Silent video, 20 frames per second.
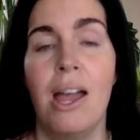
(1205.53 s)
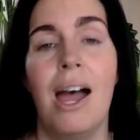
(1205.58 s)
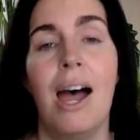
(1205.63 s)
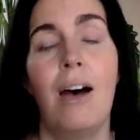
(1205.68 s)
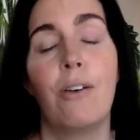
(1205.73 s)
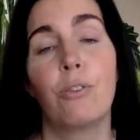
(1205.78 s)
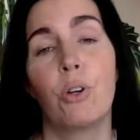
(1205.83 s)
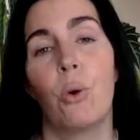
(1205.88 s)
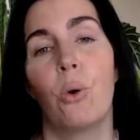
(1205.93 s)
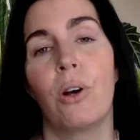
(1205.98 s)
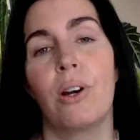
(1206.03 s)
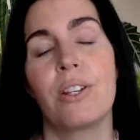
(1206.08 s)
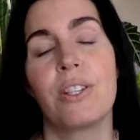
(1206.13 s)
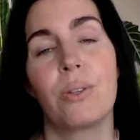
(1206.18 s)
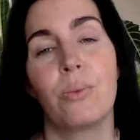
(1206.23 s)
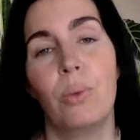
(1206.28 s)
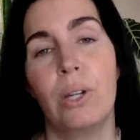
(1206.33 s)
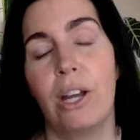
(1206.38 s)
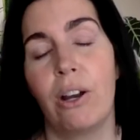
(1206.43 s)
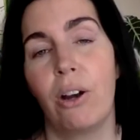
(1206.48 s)
Of course,
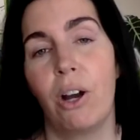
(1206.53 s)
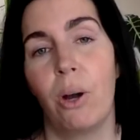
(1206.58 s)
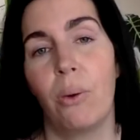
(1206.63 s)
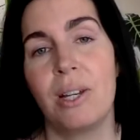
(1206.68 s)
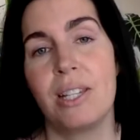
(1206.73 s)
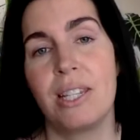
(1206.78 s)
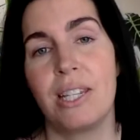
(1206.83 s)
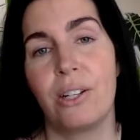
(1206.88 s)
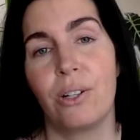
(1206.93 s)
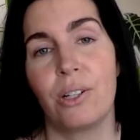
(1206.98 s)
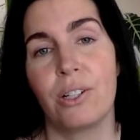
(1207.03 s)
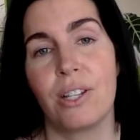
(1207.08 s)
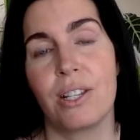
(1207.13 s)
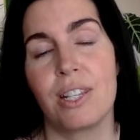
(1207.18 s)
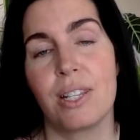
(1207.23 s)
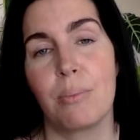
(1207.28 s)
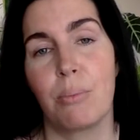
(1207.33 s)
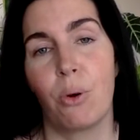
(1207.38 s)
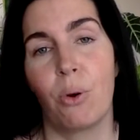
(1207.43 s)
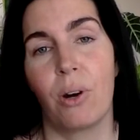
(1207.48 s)
we are always here to
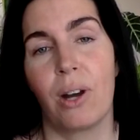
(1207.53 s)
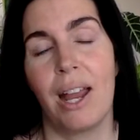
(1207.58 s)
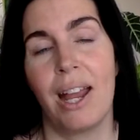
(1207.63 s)
support